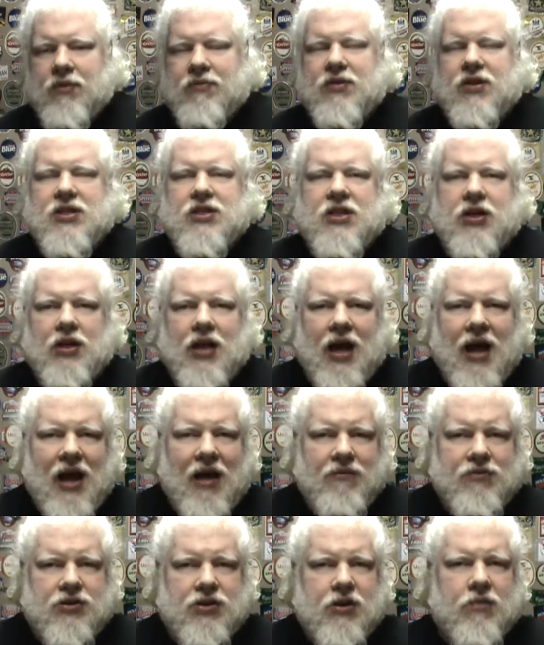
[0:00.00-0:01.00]
If they still
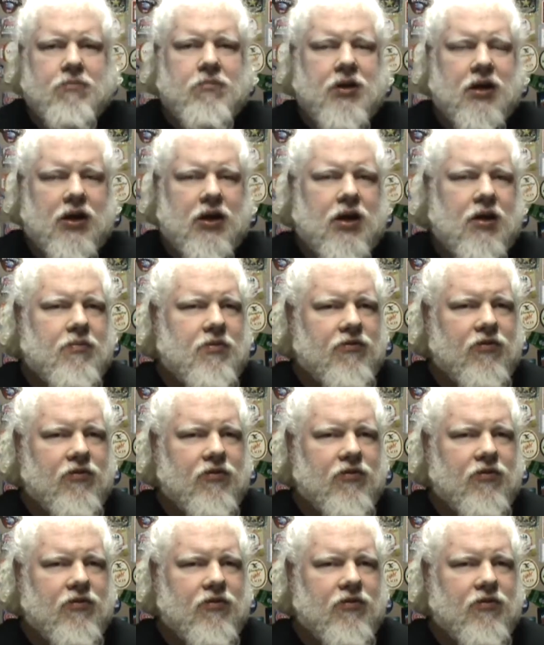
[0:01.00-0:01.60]
have some, pick it up.